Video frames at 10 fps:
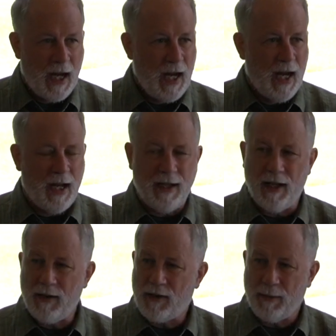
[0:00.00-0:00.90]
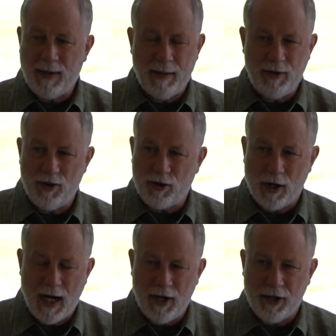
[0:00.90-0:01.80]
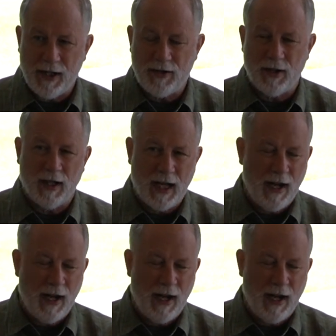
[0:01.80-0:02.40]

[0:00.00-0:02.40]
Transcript: And sometimes you try things, you're like,